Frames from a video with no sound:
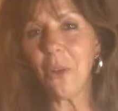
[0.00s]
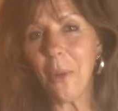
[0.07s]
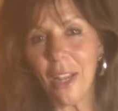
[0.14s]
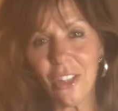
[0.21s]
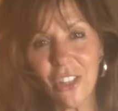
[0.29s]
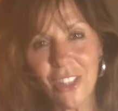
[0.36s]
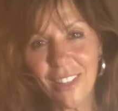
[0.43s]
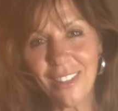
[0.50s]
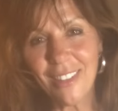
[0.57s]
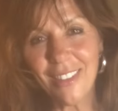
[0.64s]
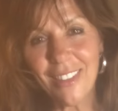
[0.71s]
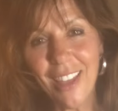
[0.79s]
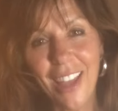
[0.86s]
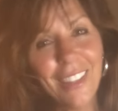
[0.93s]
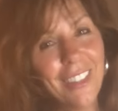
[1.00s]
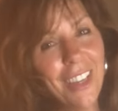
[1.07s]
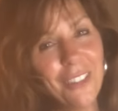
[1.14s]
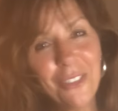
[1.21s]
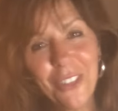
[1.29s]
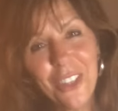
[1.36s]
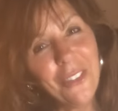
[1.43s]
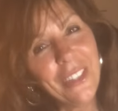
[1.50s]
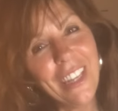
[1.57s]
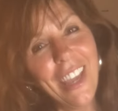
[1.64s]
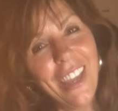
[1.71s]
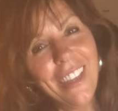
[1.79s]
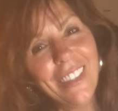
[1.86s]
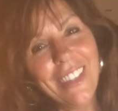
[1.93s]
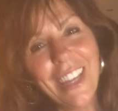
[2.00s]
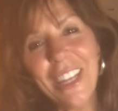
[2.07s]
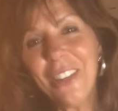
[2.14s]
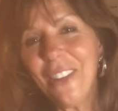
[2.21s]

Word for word: questions, I love Q&A. Any